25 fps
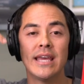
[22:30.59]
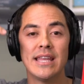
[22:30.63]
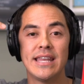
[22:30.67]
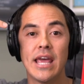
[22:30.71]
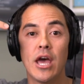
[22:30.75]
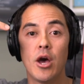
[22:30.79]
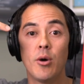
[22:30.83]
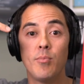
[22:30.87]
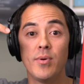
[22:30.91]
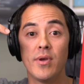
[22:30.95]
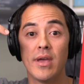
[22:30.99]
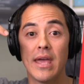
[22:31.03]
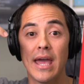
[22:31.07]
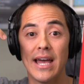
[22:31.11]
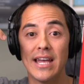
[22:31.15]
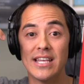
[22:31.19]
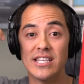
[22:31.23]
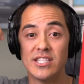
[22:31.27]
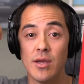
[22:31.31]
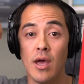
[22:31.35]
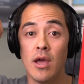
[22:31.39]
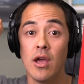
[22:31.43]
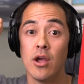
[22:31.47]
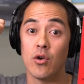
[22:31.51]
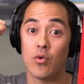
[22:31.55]
to help you
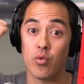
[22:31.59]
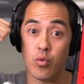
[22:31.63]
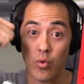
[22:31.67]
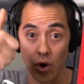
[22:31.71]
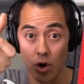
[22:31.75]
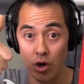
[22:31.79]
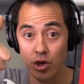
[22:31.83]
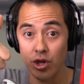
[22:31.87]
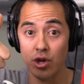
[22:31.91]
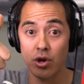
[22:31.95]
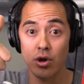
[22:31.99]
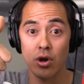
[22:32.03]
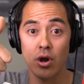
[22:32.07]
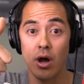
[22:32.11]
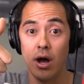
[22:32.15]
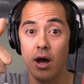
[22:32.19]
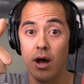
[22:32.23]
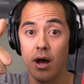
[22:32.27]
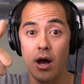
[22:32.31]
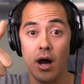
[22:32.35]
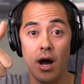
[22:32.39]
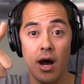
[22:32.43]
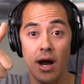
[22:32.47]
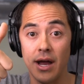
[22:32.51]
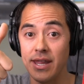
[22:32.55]
guys grow your uh,
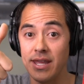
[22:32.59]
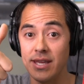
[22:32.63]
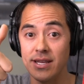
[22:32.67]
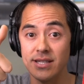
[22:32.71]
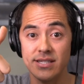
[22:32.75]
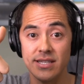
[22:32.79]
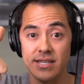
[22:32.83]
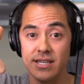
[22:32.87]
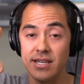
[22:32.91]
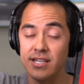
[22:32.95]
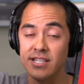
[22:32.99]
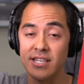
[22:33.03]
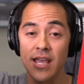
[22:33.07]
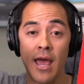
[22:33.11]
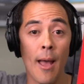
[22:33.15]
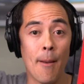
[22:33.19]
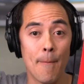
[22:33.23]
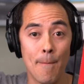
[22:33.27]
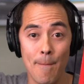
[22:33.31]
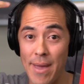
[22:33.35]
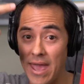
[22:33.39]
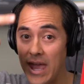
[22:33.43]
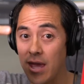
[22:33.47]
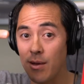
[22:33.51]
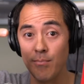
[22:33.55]
audiences,
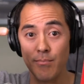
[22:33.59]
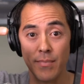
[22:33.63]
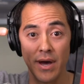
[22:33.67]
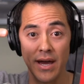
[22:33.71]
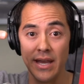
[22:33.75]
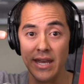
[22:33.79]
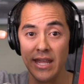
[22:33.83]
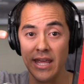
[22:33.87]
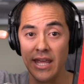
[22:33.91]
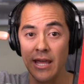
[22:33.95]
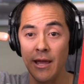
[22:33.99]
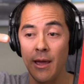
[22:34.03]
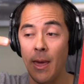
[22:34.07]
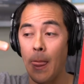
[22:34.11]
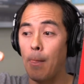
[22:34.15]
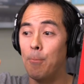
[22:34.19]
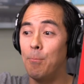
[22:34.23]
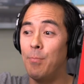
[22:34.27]
make money,